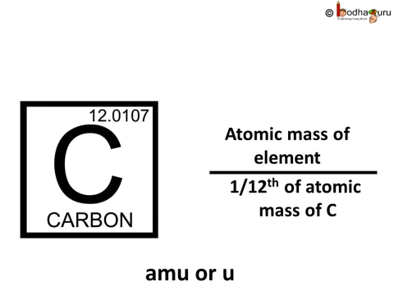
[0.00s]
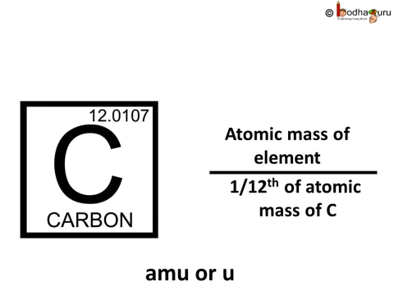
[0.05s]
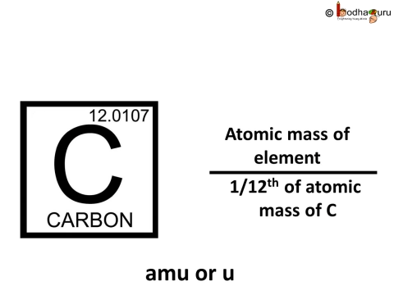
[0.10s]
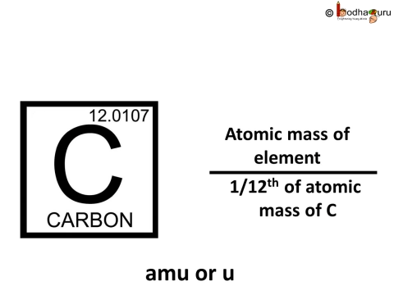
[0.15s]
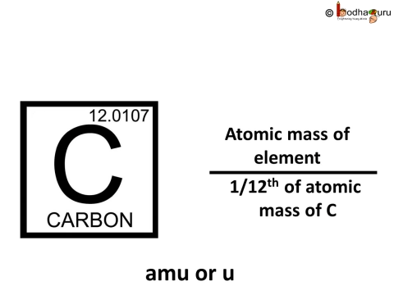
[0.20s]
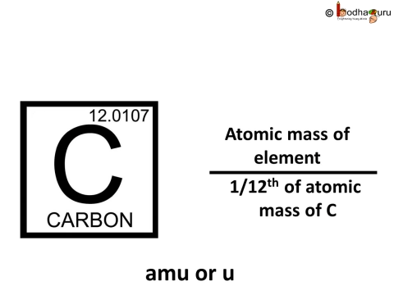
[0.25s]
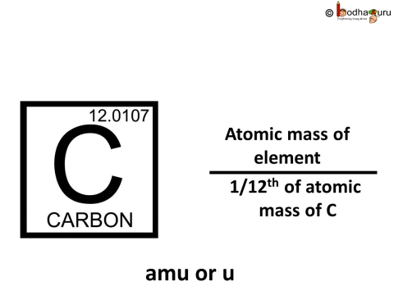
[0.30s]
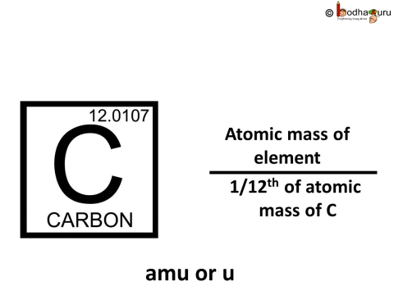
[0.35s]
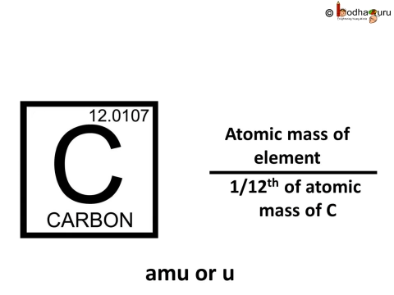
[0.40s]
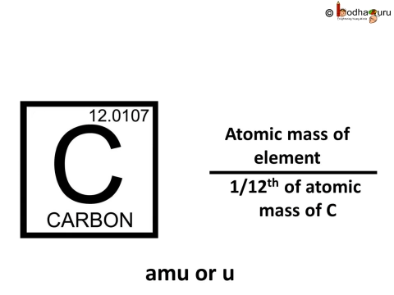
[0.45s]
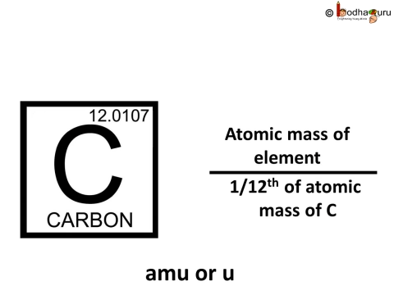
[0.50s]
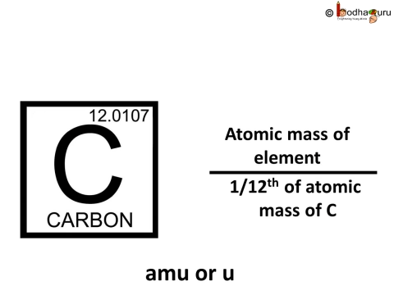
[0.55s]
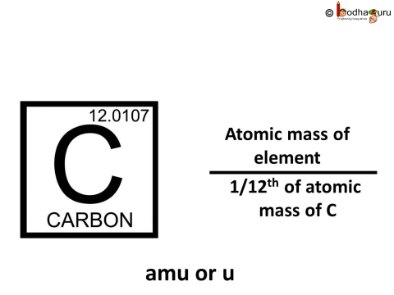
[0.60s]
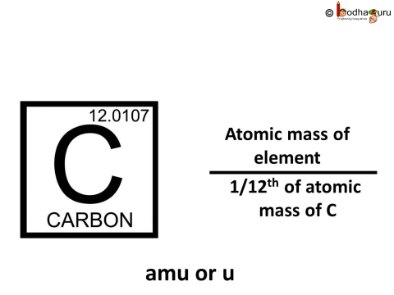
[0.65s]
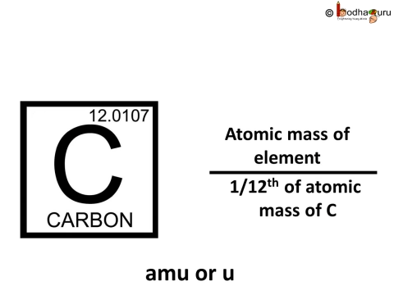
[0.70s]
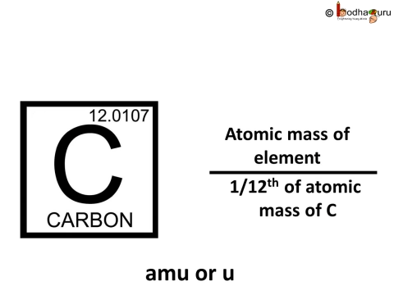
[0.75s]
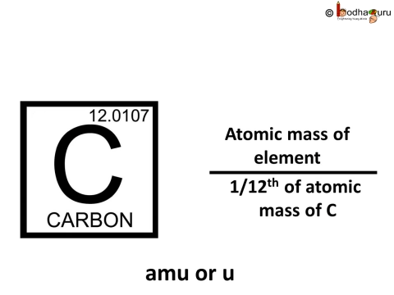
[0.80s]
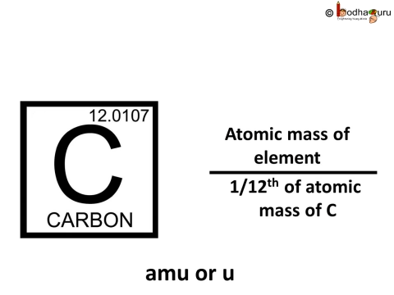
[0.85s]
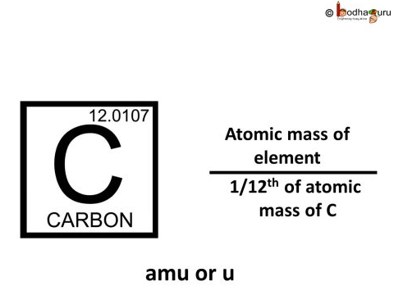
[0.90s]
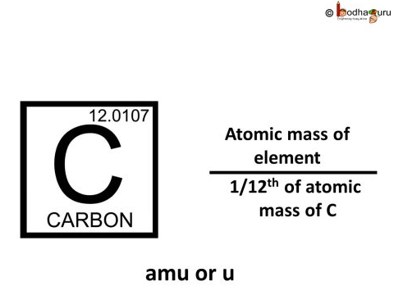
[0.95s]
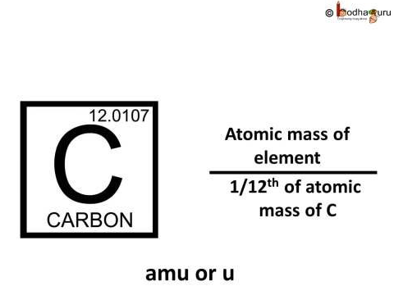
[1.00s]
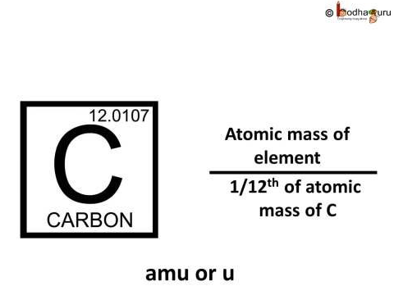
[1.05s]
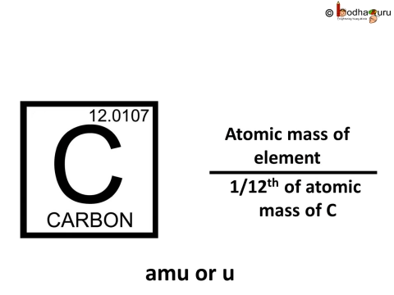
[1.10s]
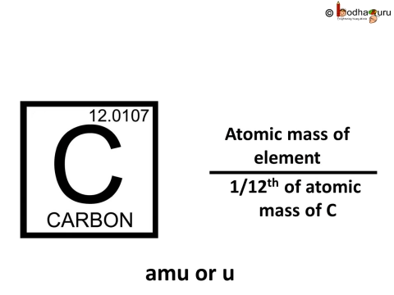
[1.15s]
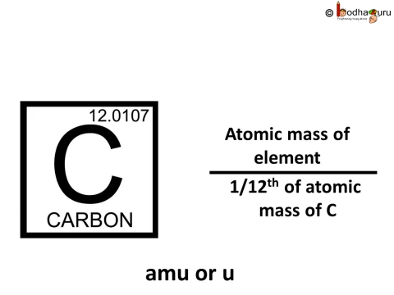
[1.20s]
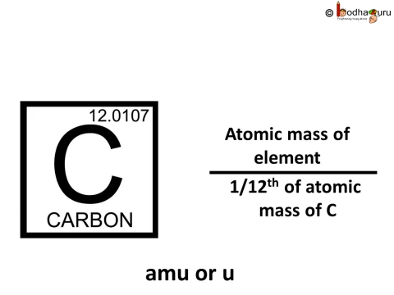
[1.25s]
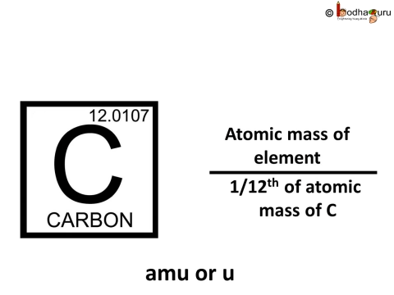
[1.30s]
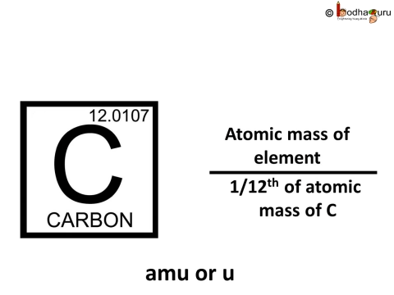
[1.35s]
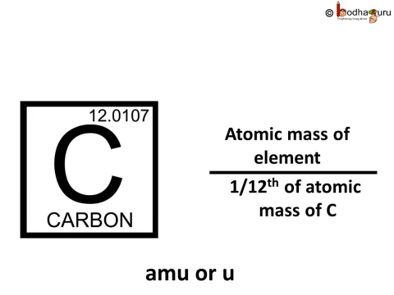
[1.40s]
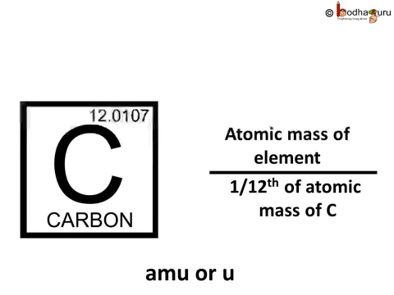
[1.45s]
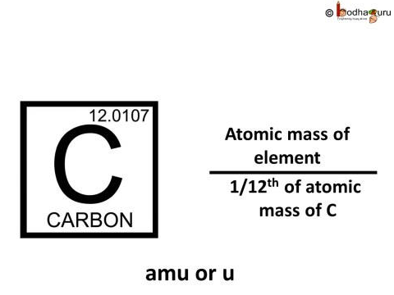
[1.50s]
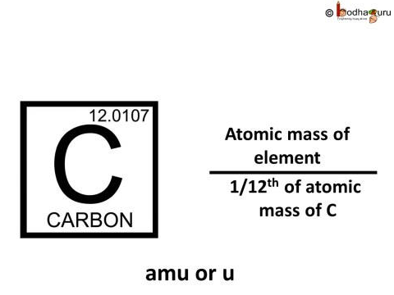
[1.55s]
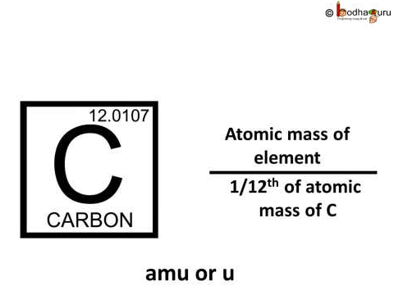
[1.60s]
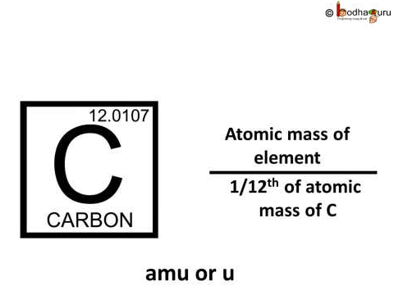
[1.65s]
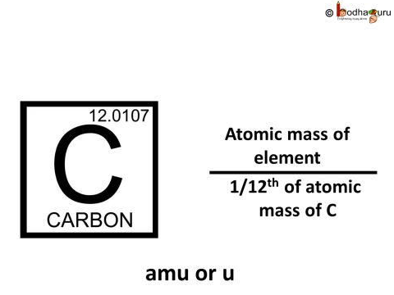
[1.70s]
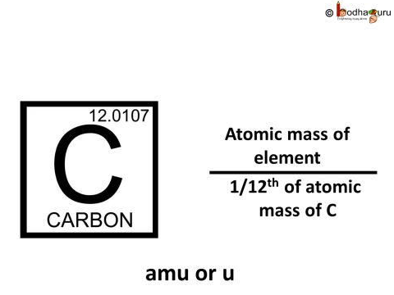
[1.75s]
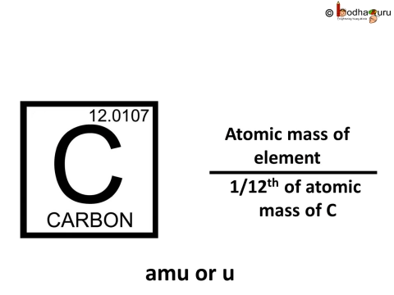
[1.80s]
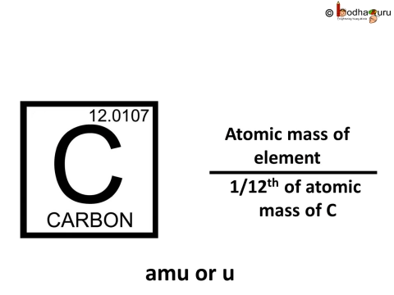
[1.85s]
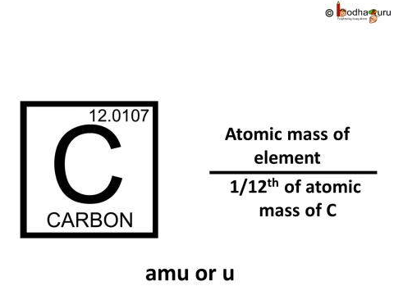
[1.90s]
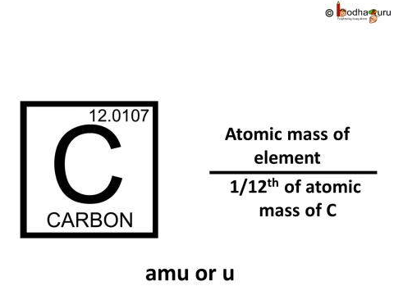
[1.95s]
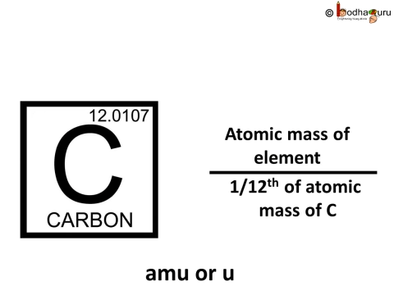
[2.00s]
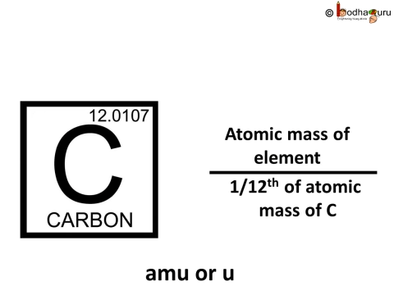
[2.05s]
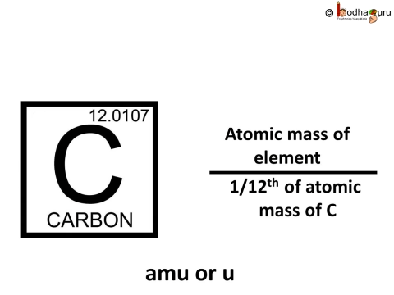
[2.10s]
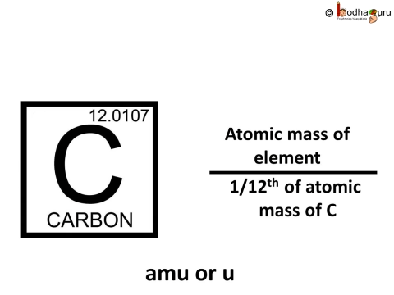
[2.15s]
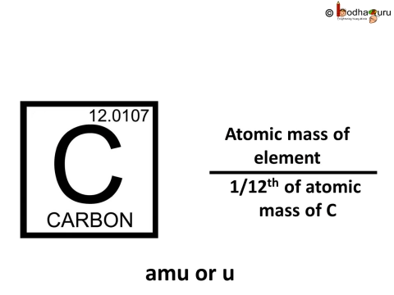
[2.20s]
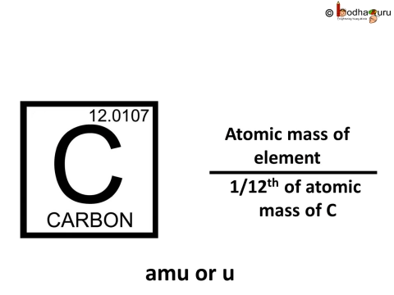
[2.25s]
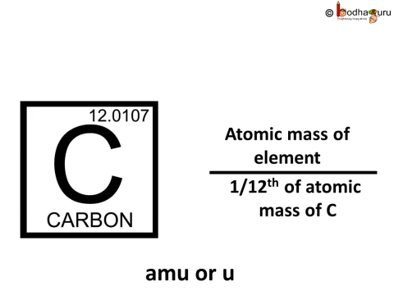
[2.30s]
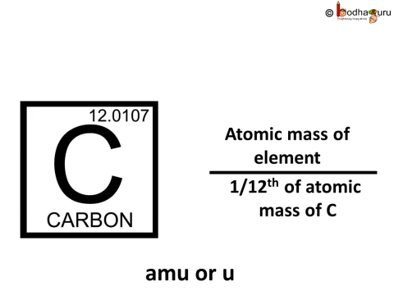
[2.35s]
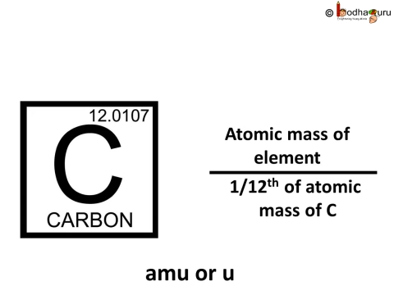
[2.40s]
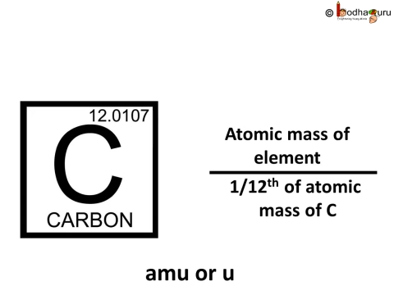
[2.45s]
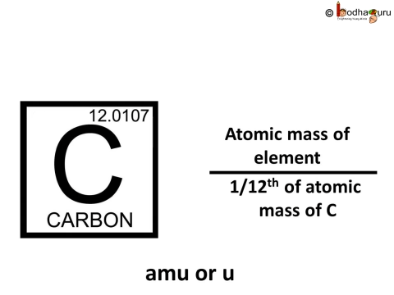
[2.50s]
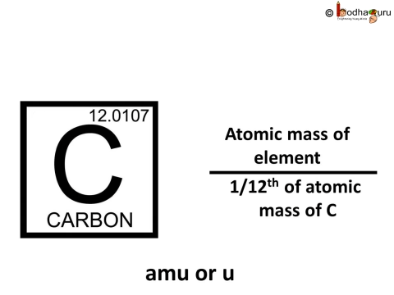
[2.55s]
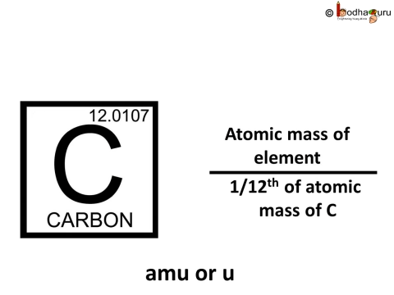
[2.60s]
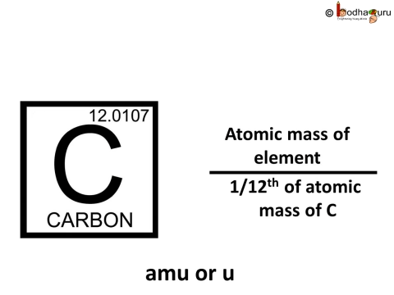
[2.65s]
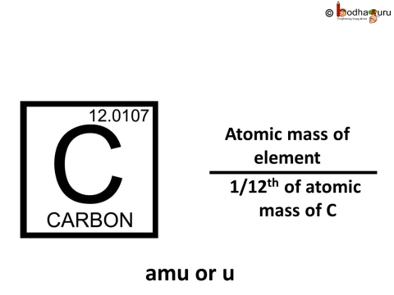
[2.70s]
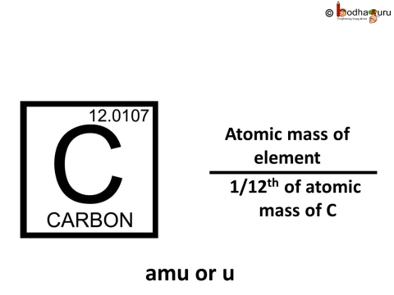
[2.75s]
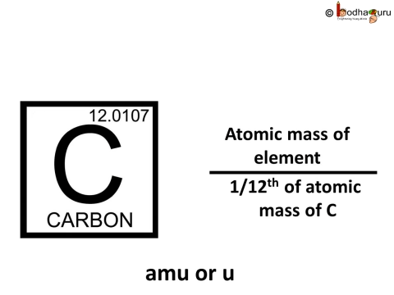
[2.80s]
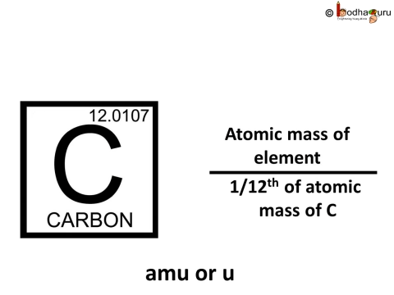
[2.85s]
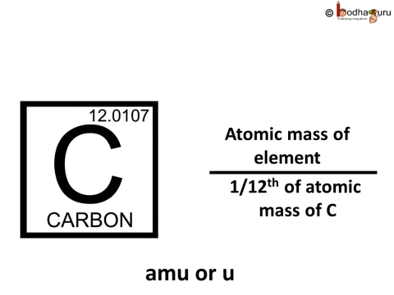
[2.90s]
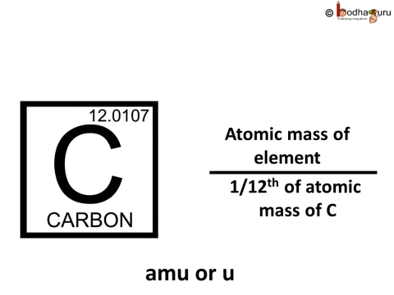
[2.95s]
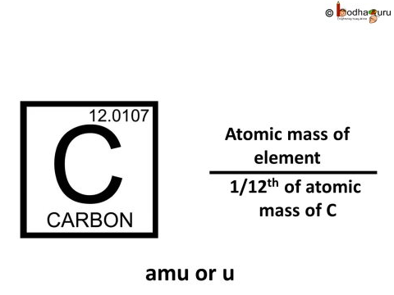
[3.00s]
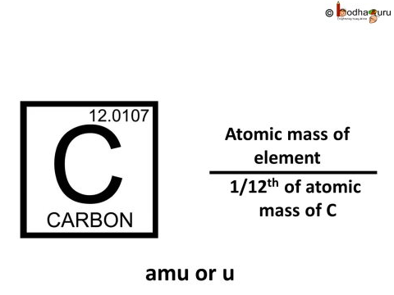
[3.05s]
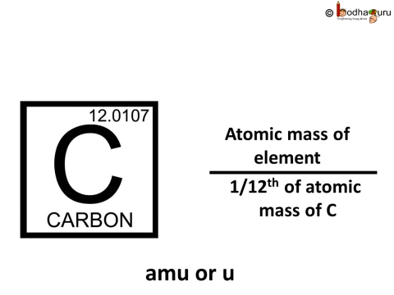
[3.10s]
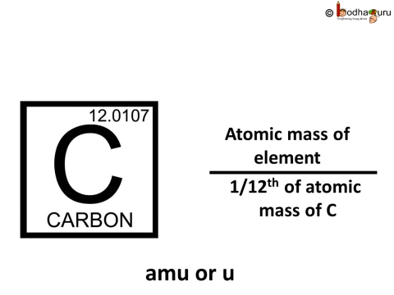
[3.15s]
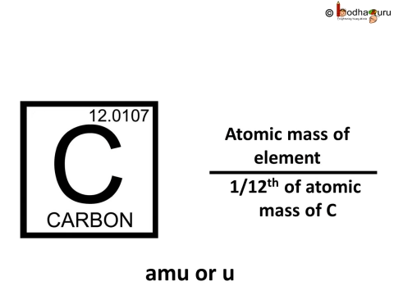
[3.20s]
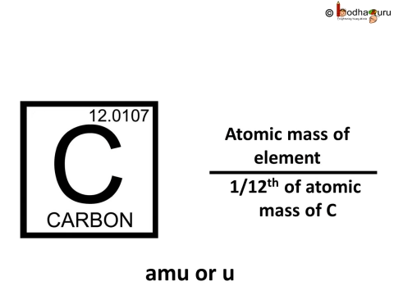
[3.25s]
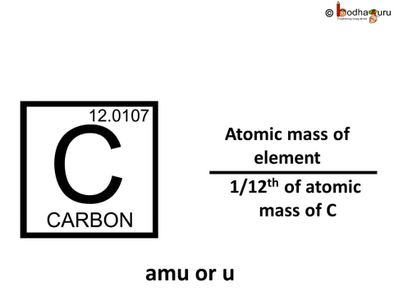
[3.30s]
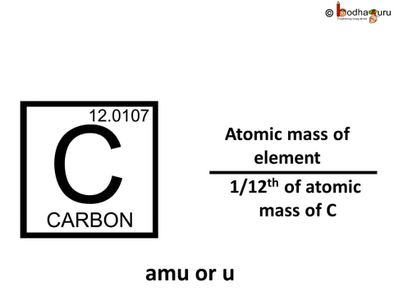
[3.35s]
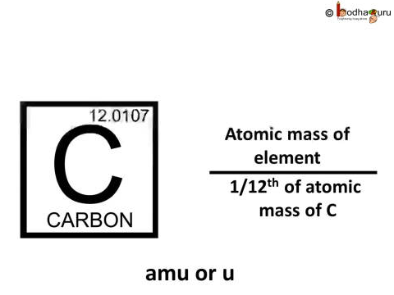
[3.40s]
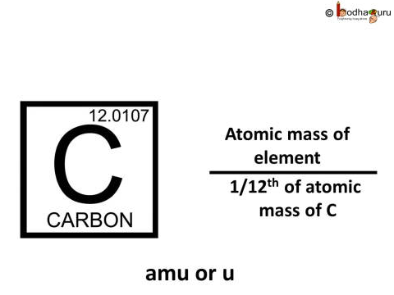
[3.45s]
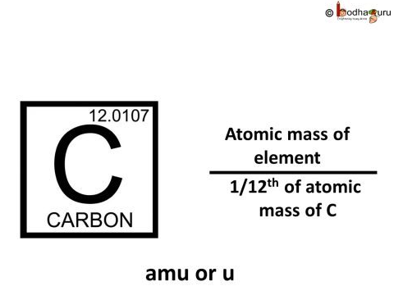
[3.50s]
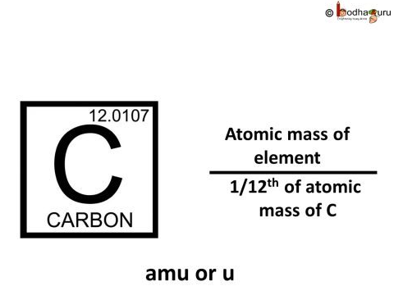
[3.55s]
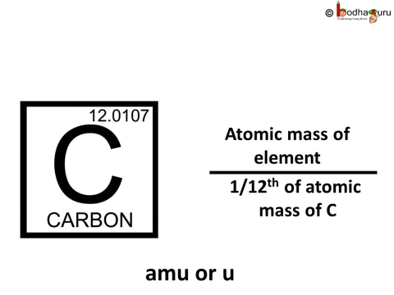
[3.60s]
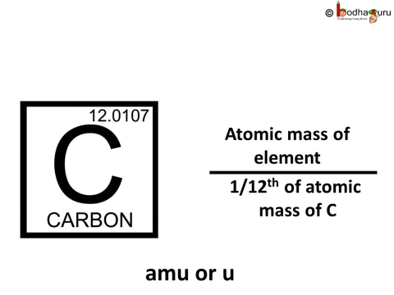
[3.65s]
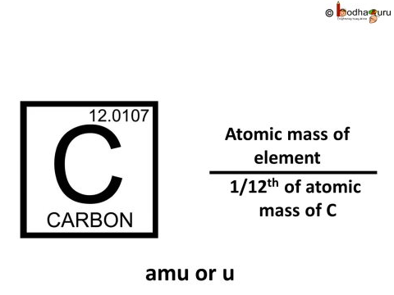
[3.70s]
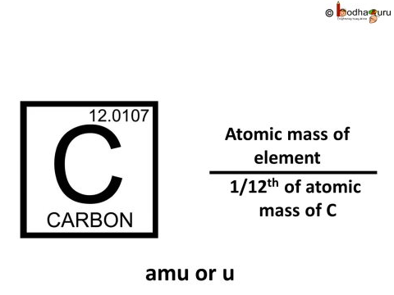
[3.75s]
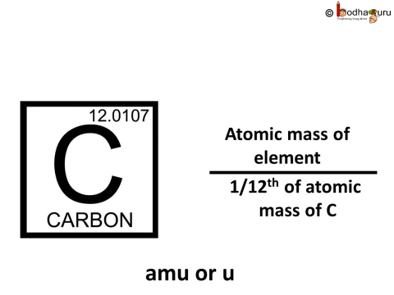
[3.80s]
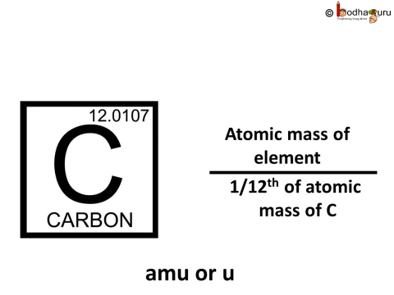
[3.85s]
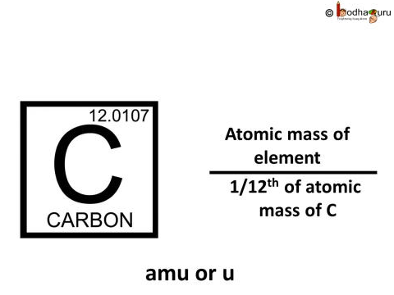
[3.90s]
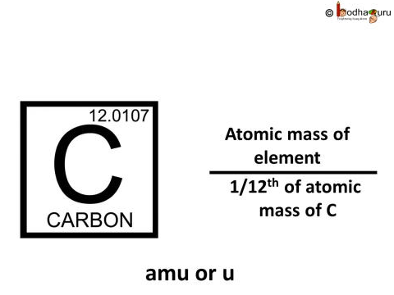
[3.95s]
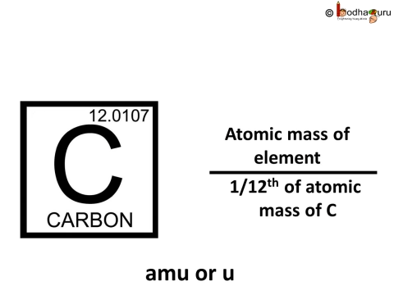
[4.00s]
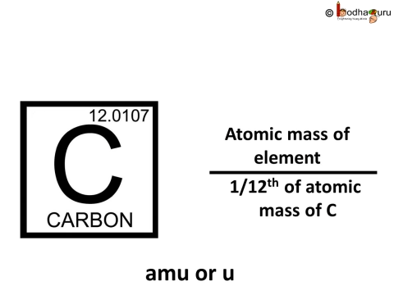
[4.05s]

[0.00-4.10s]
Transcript: Nobody's mouth can be seen.